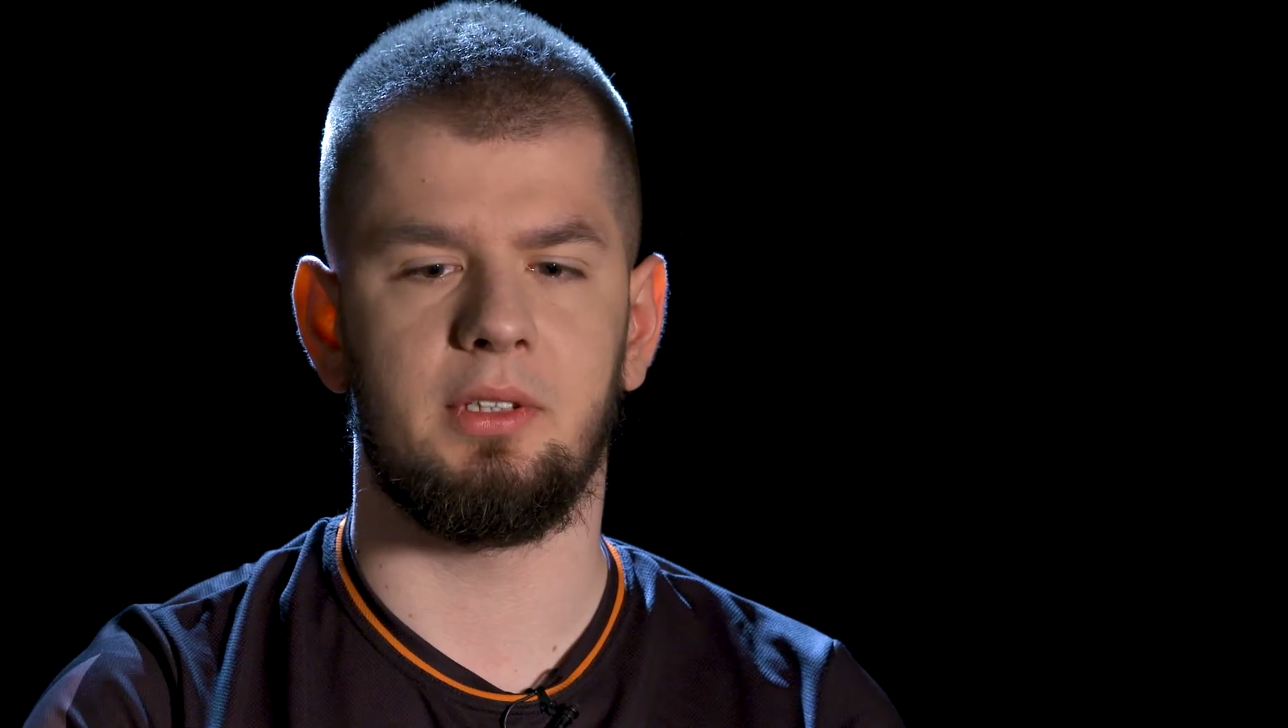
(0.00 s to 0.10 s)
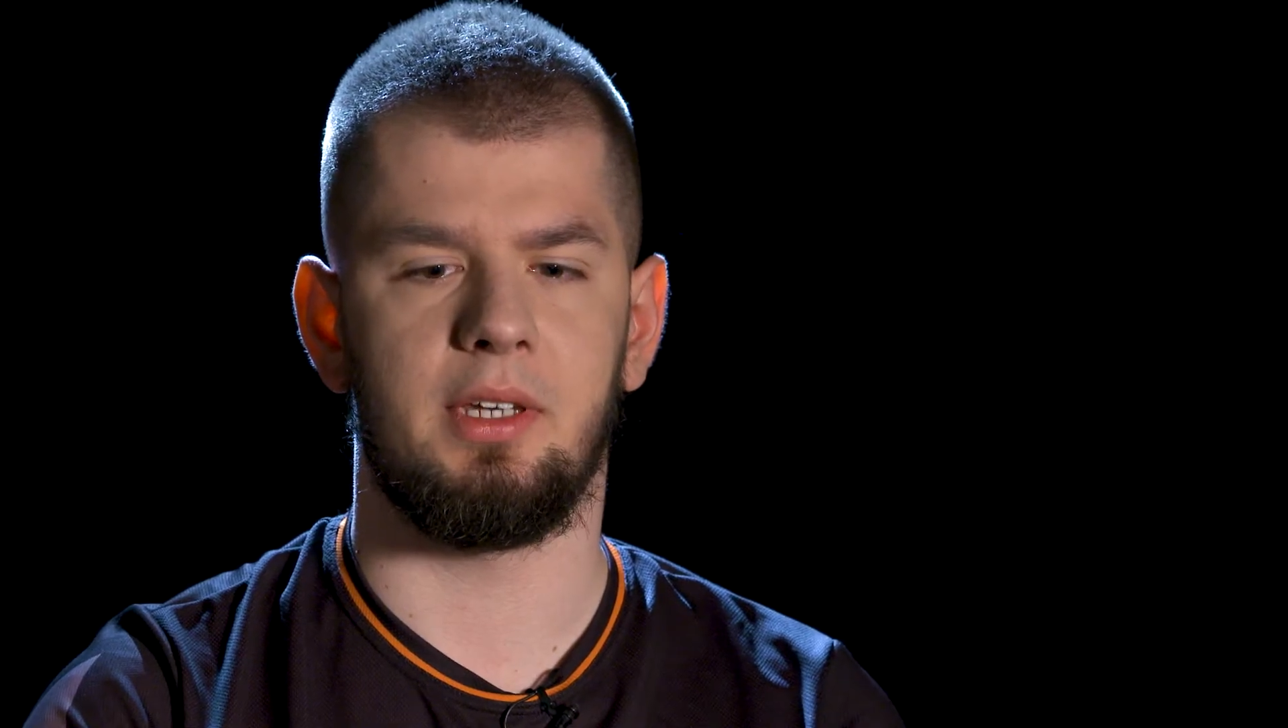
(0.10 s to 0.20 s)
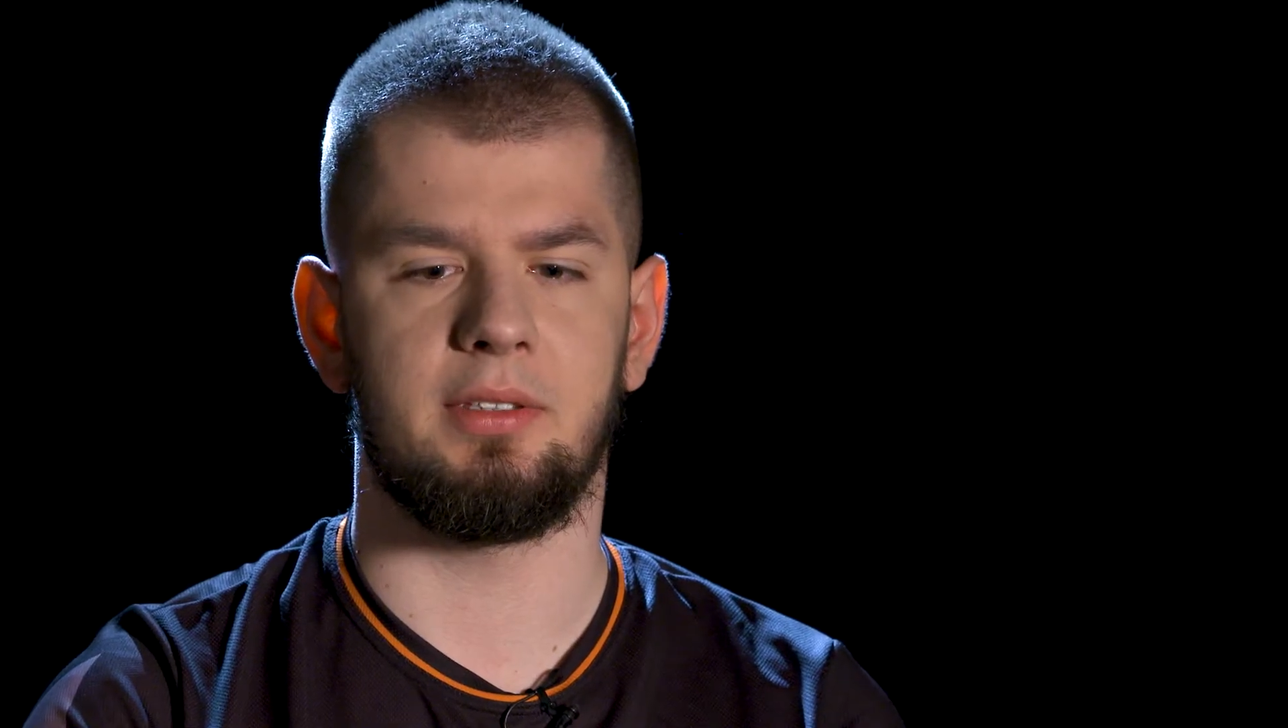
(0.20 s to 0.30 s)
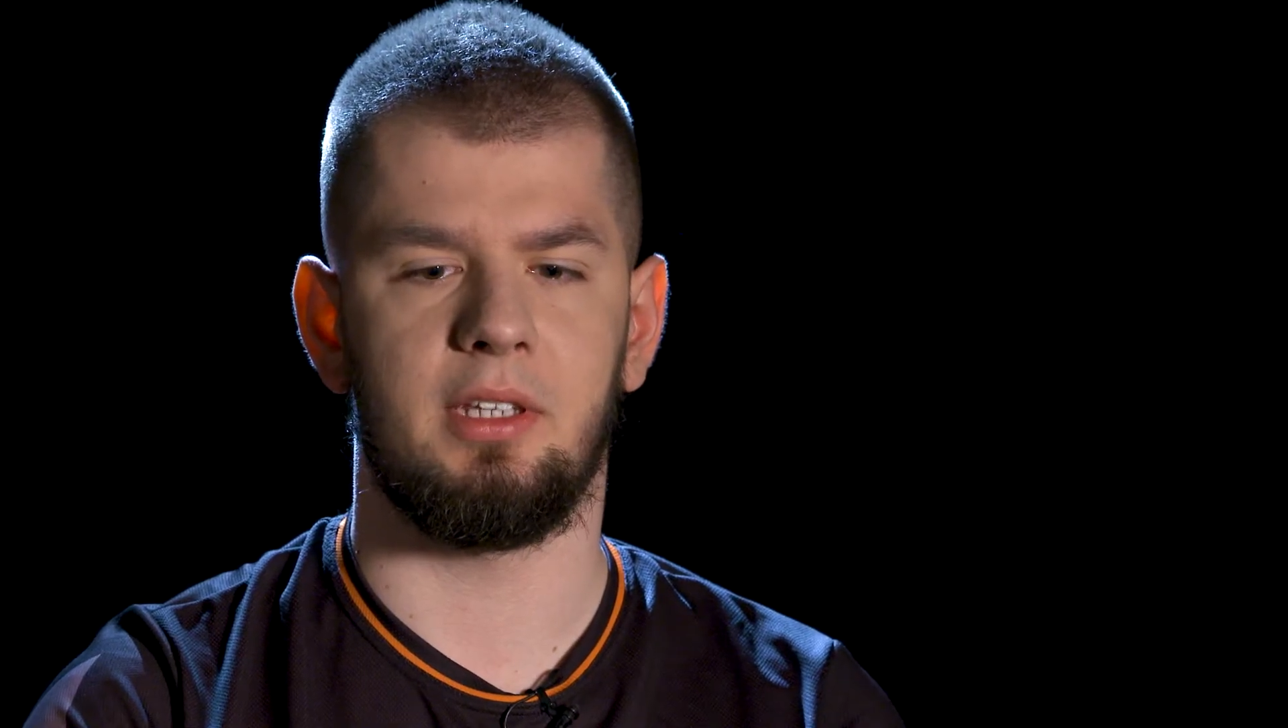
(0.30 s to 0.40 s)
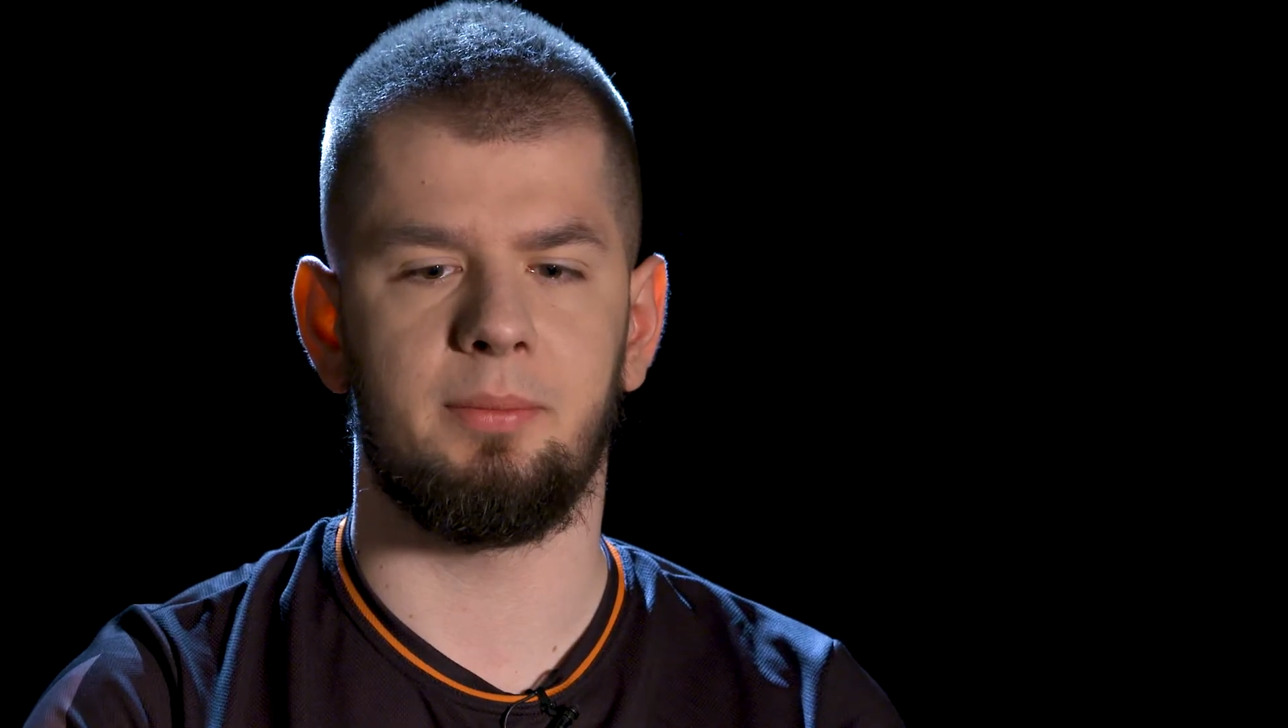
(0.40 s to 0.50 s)

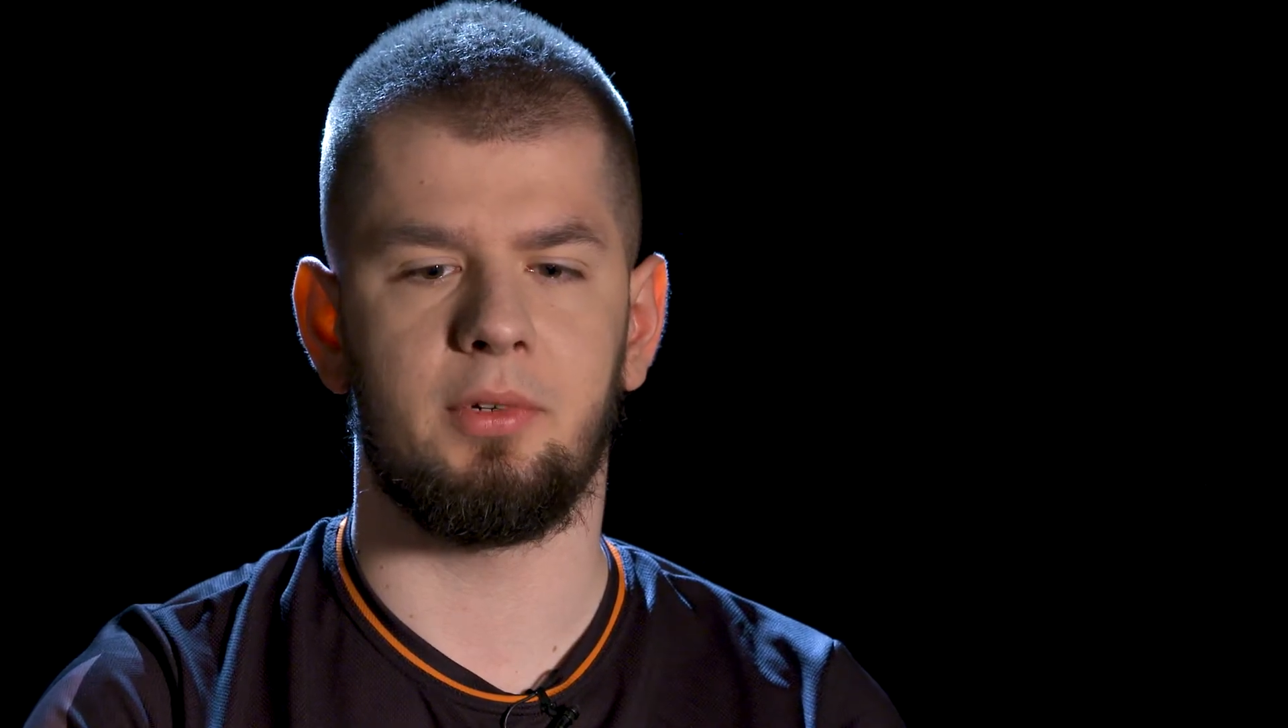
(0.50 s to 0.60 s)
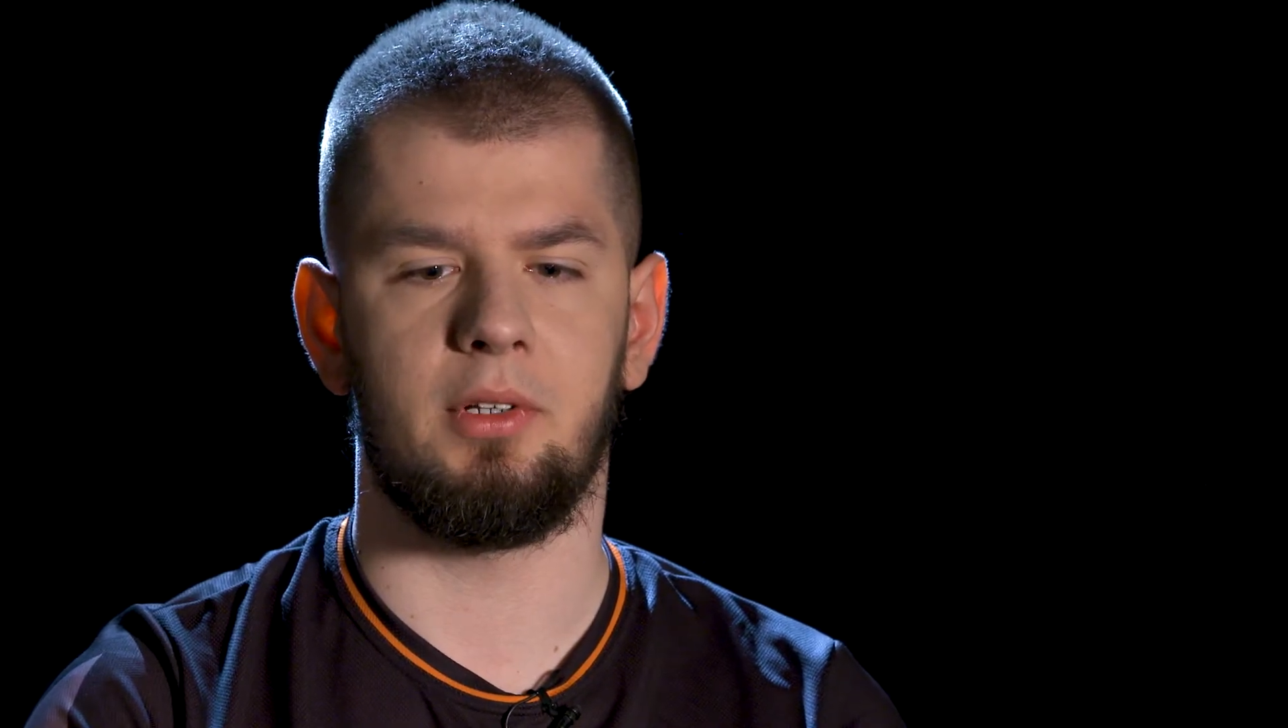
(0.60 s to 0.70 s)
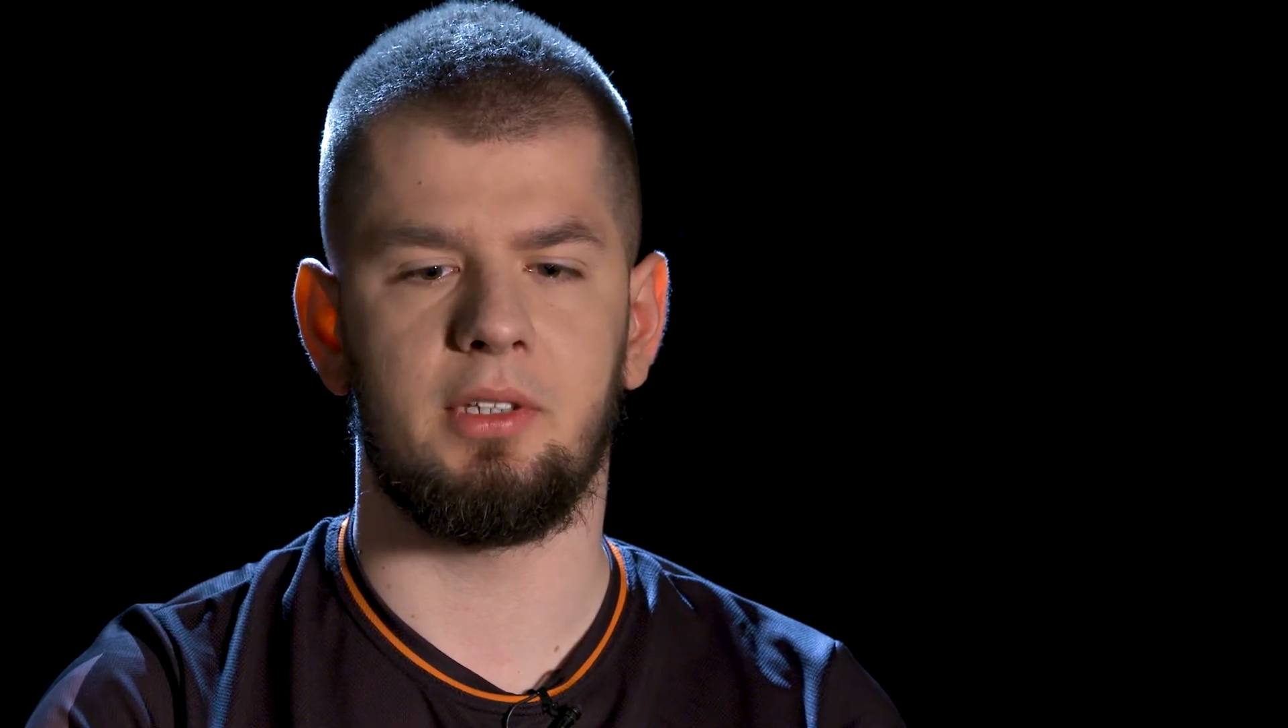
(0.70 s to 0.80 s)
ESL Pro